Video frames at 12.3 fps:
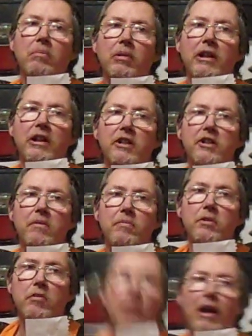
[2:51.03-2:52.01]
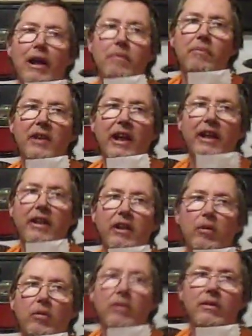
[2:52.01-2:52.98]
please subscribe. Thank
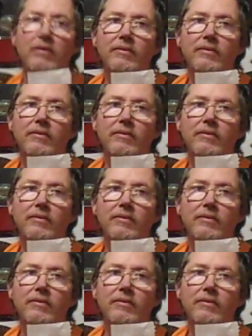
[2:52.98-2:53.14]
you.